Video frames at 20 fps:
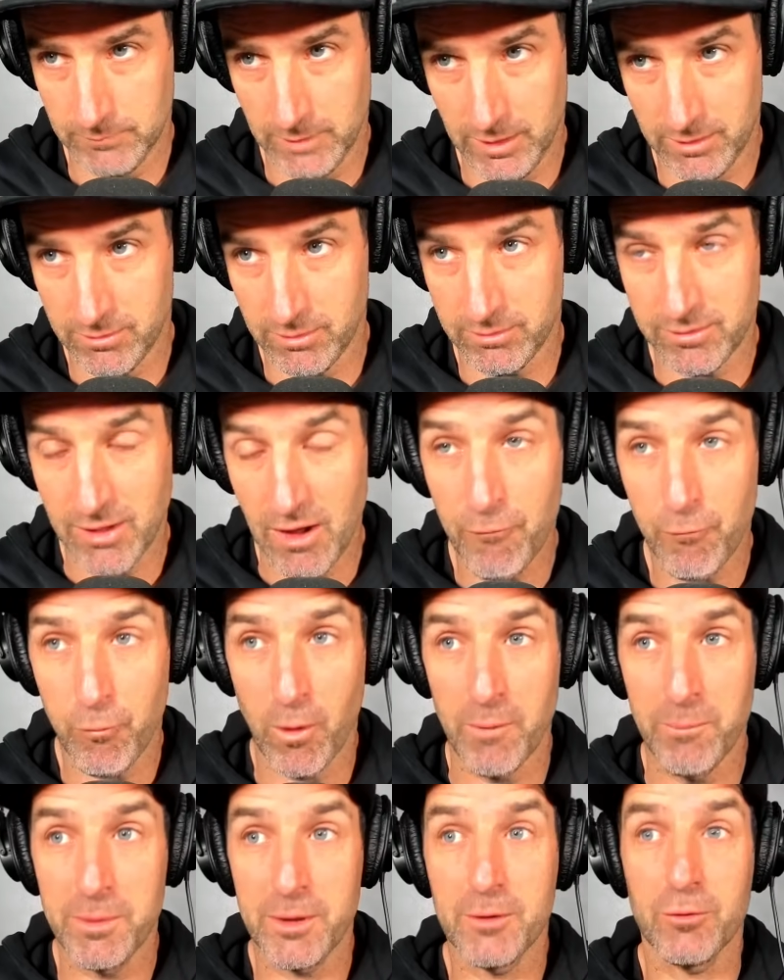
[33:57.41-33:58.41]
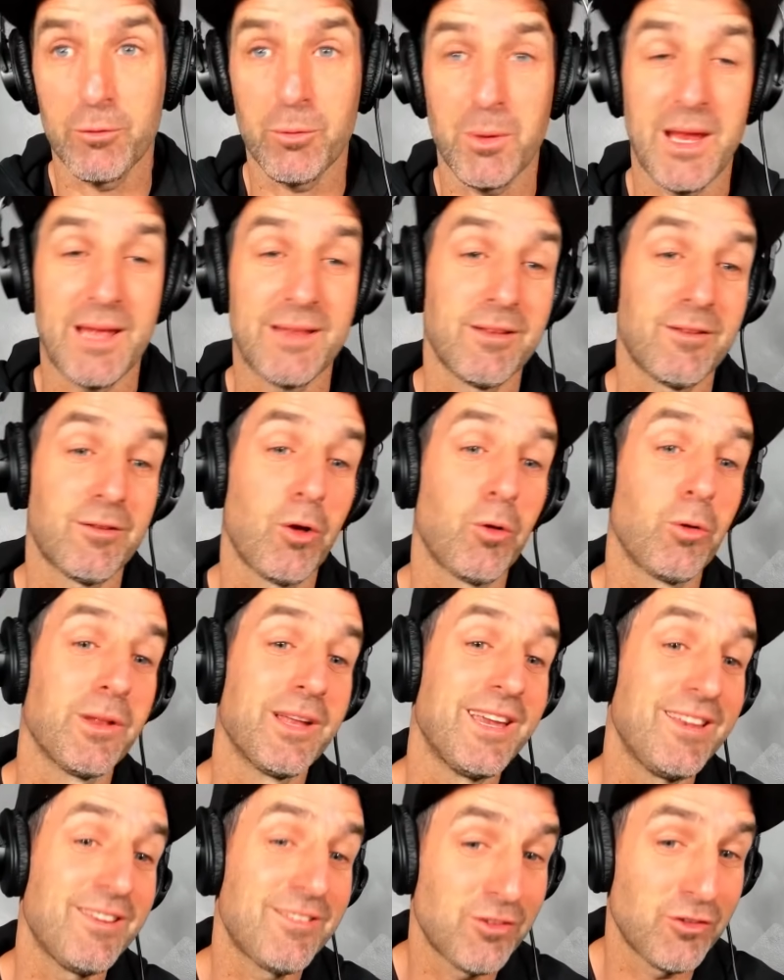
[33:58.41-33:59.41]
It's a tough one because we had this whole
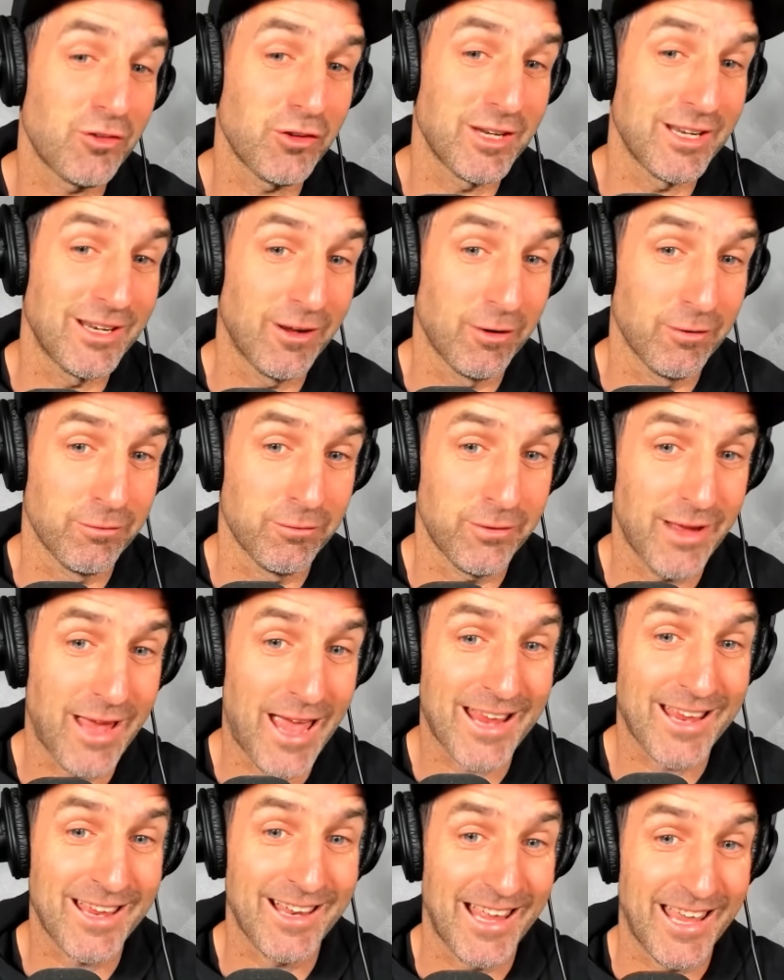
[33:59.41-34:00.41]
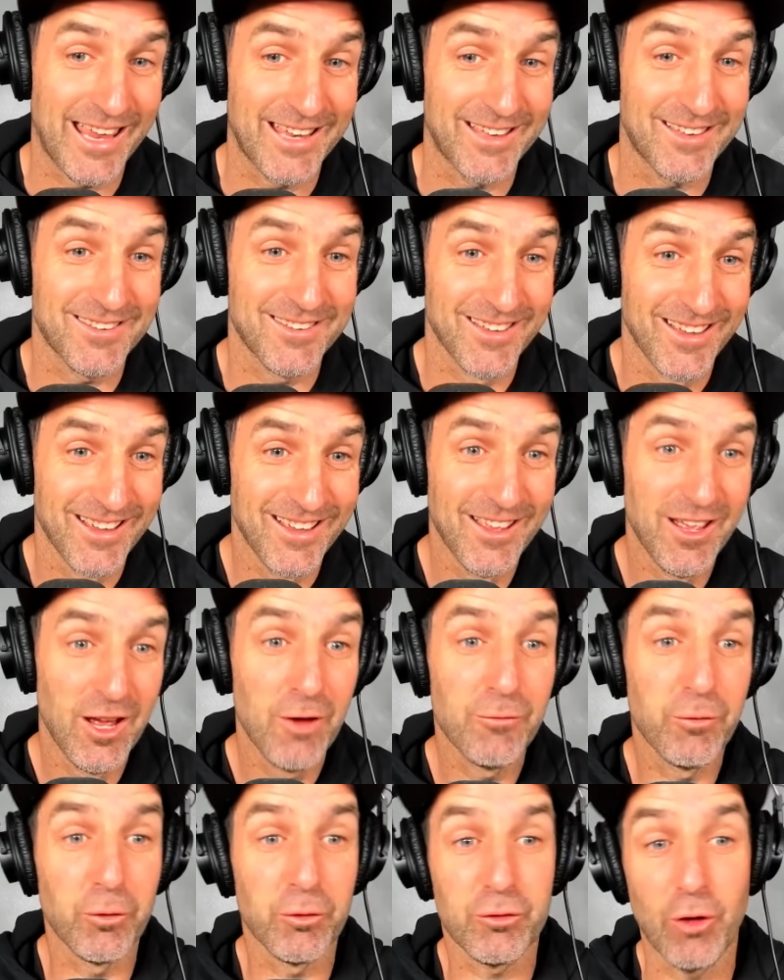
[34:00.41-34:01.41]
history of accolades
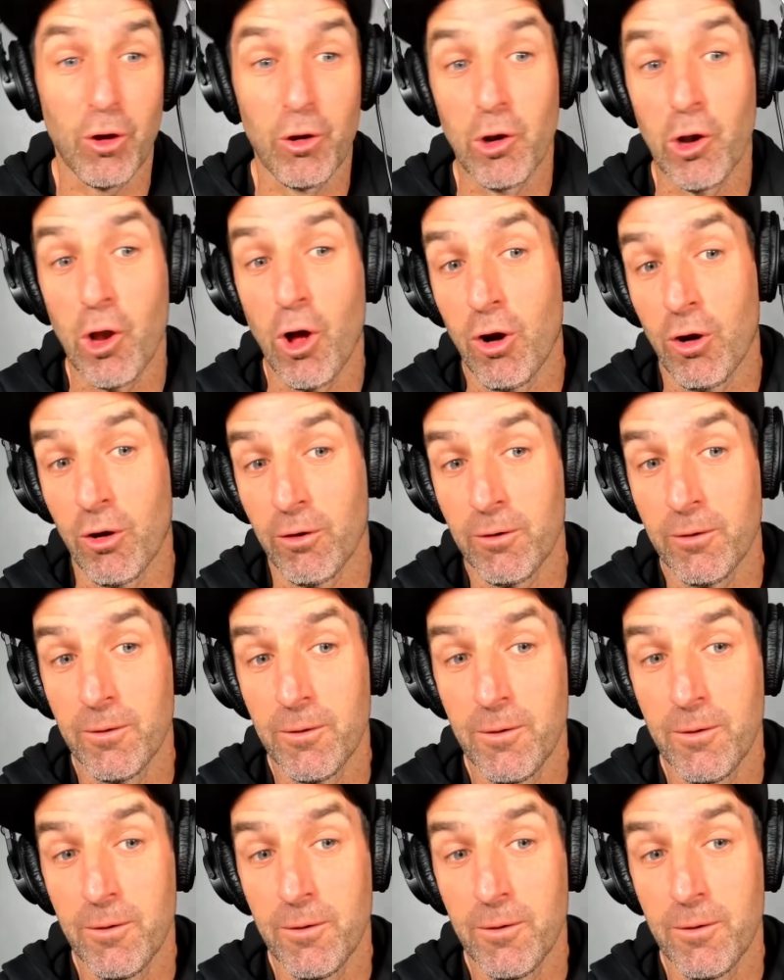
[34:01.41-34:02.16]
for so long.